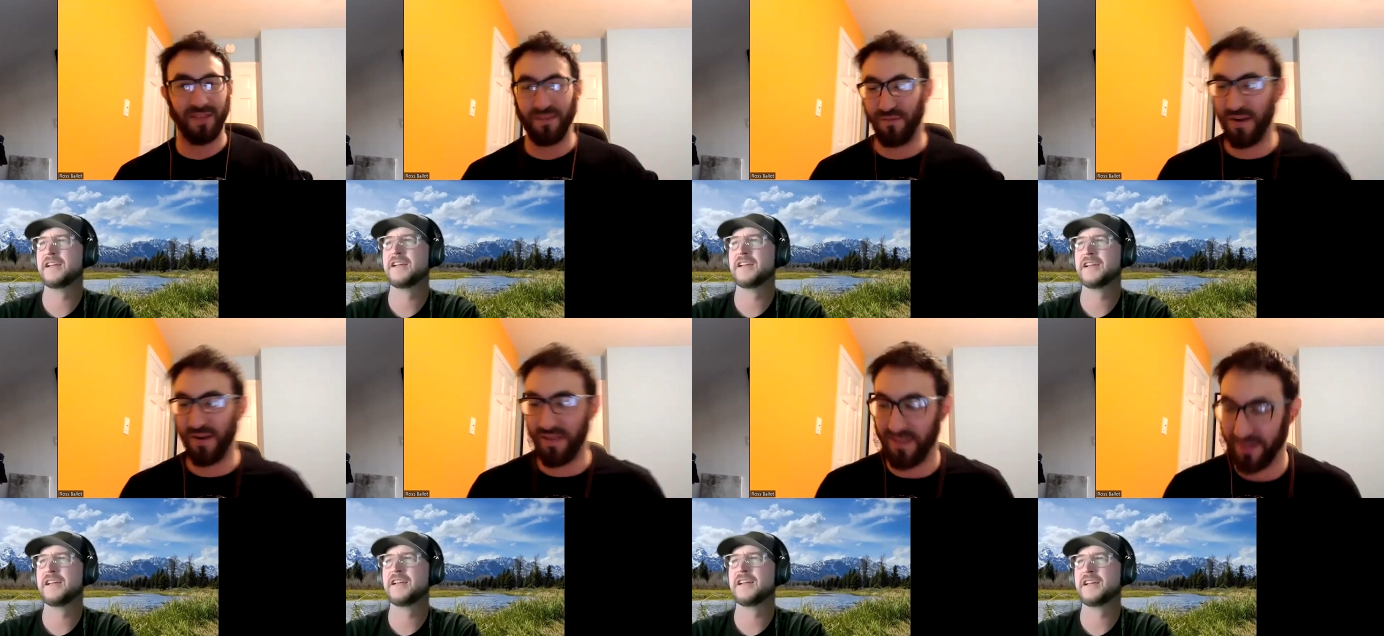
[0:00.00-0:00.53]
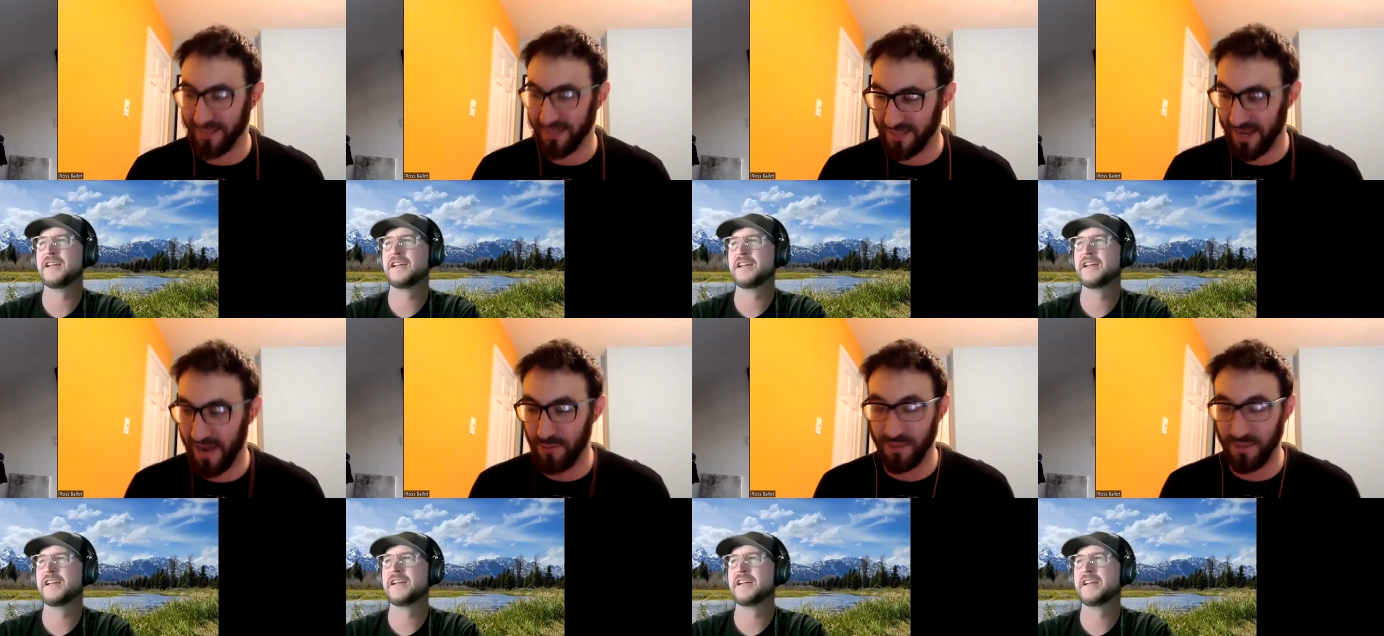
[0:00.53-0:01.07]
Speaker 1: funny thing is
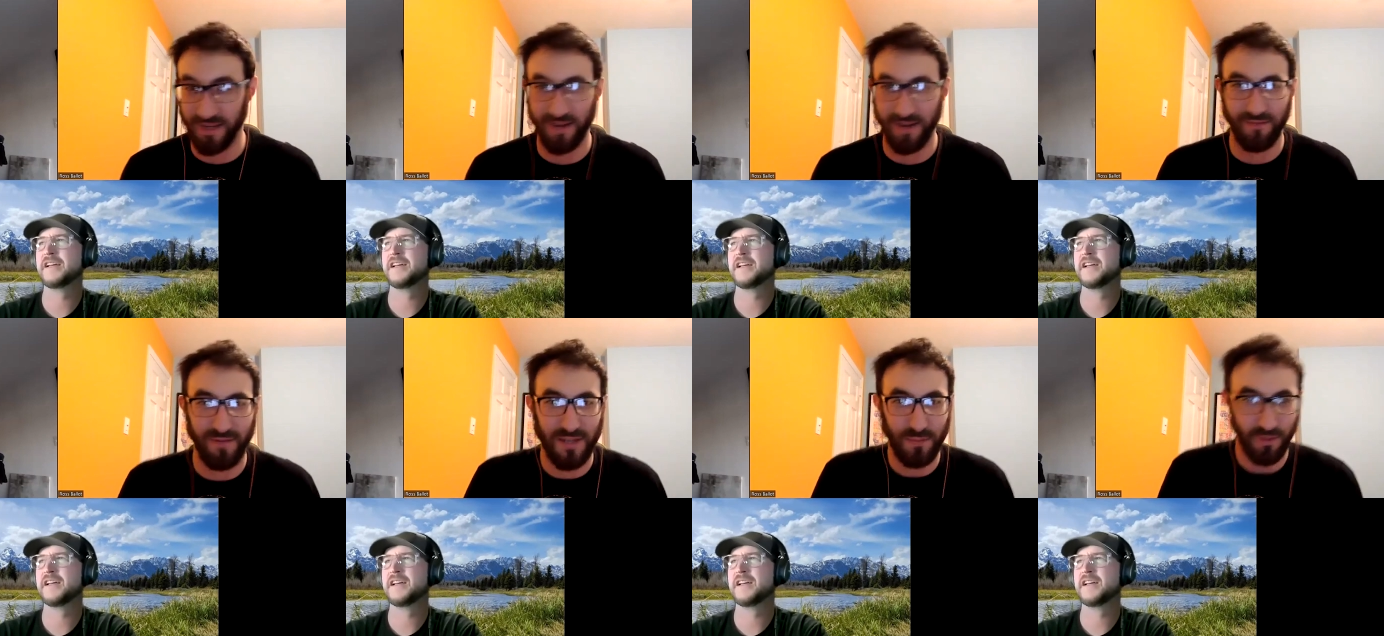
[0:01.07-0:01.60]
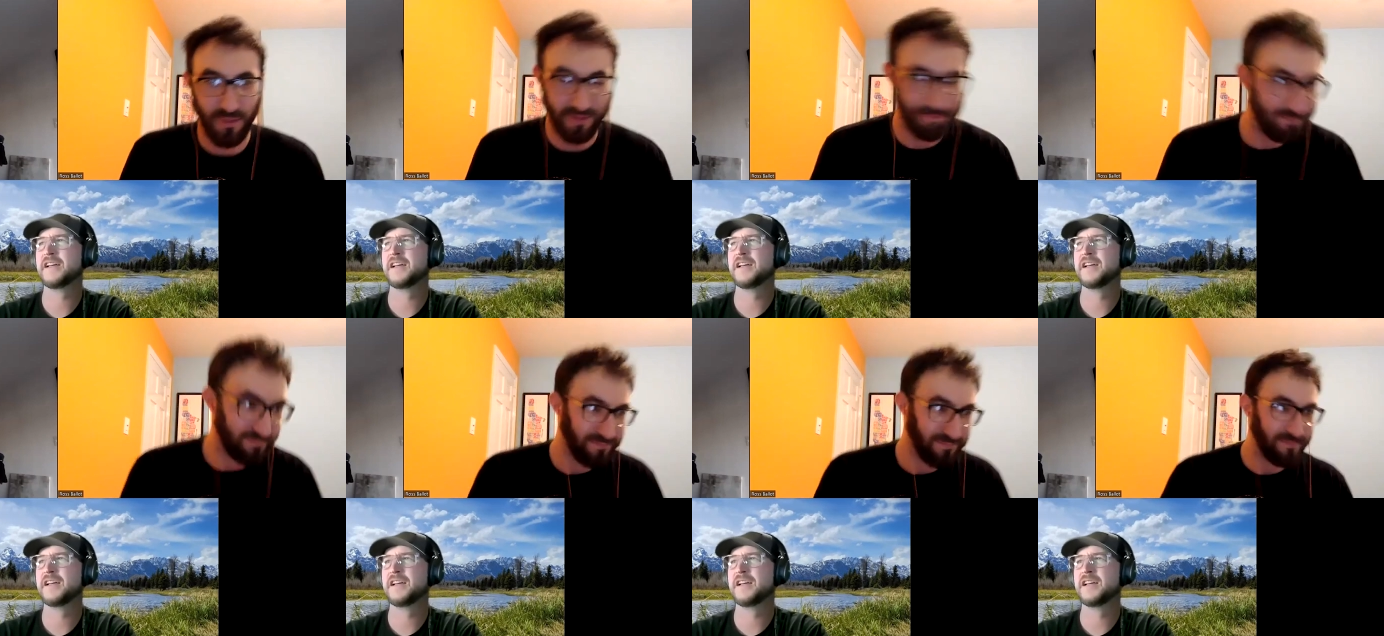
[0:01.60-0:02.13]
I was on Facebook
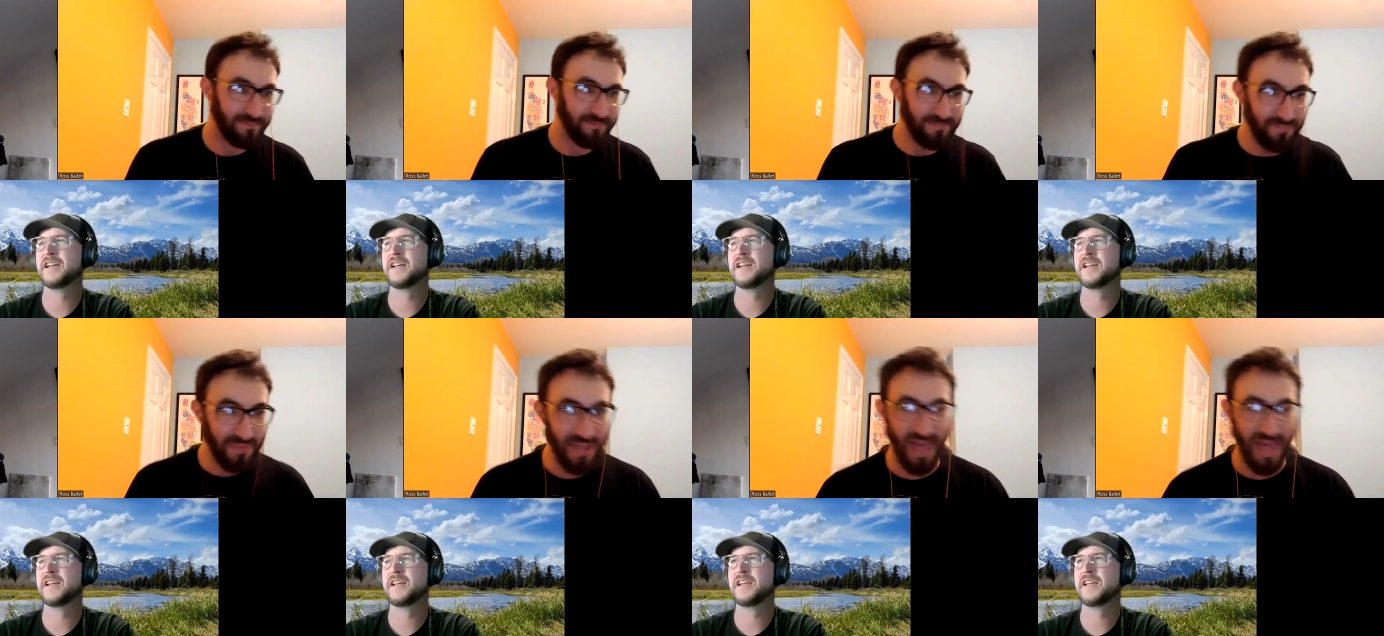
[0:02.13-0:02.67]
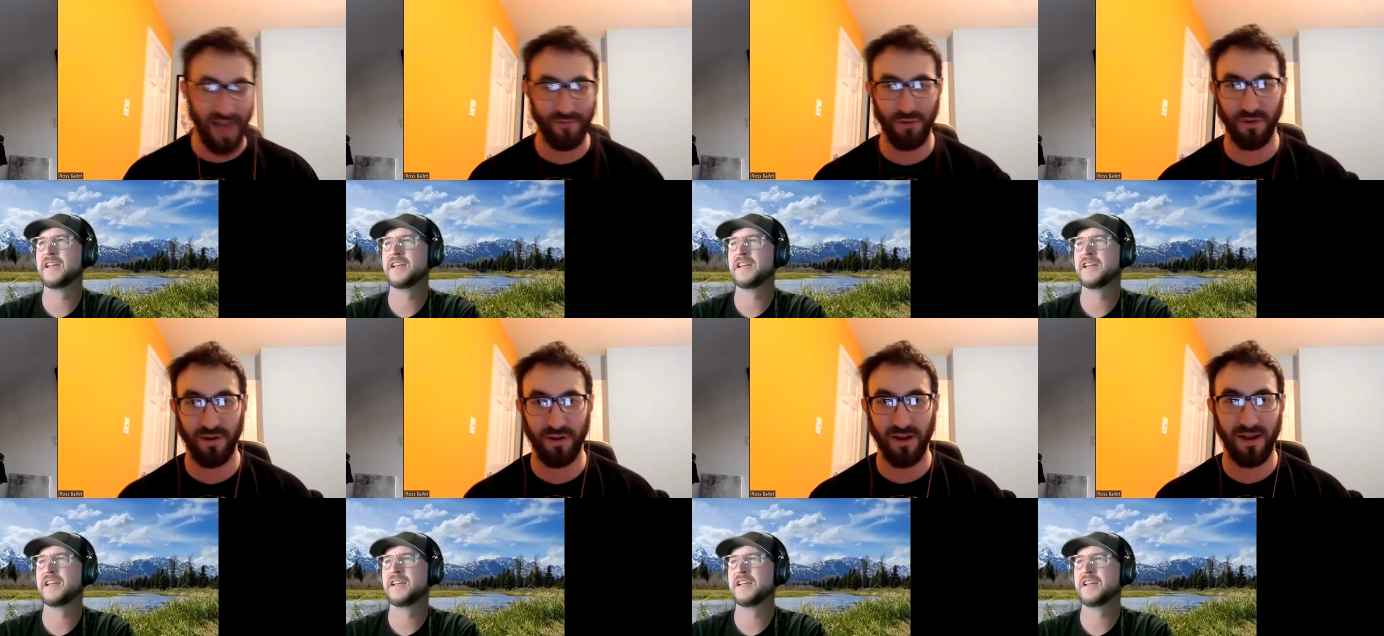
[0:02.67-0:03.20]

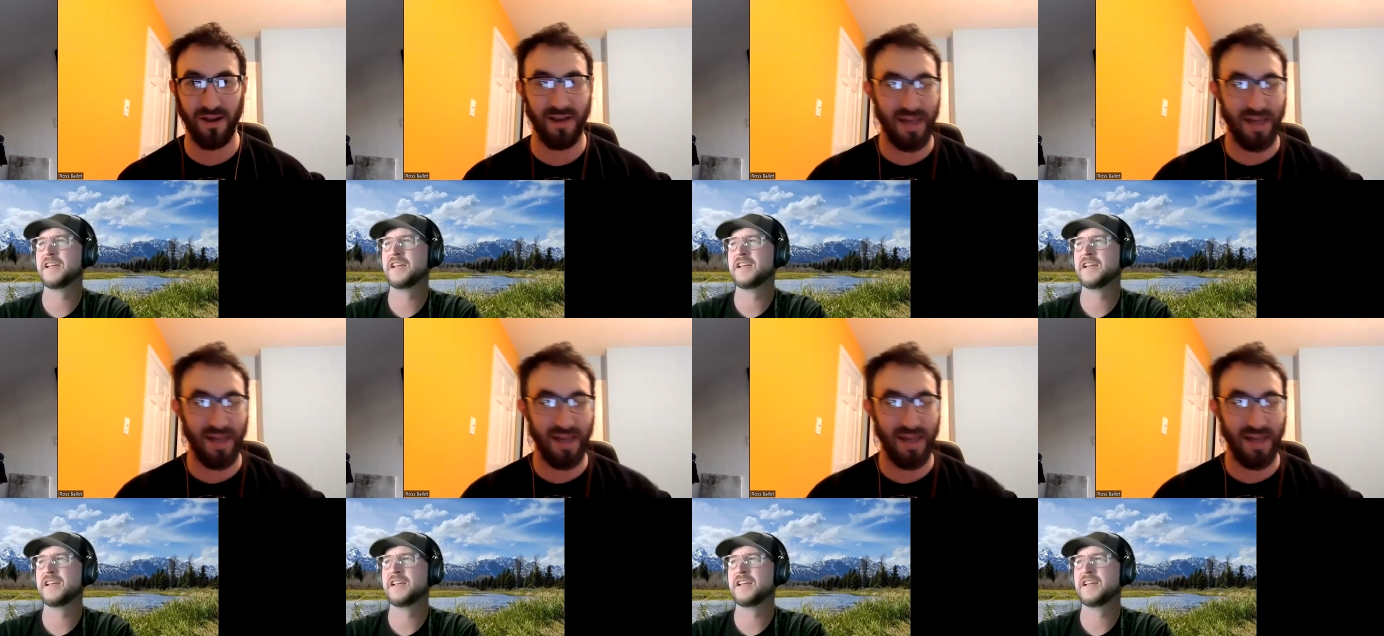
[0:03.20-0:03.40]
after uh,